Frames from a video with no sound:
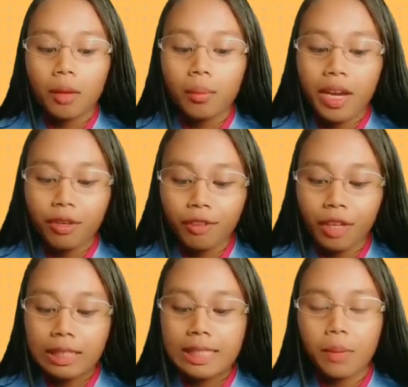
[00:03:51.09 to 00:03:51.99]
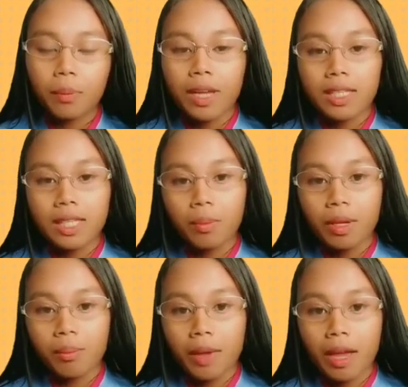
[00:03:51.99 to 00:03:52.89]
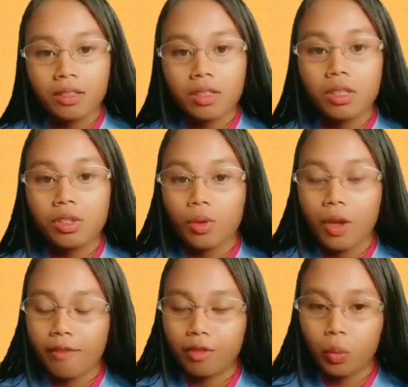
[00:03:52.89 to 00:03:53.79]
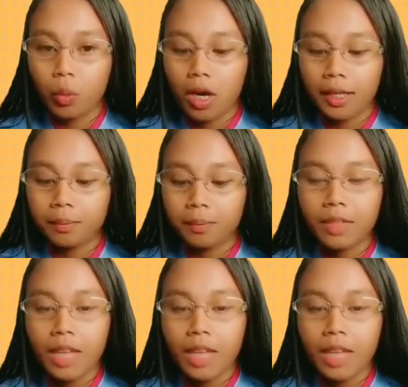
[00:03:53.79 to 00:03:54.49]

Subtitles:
benefits and positive impact to everyone.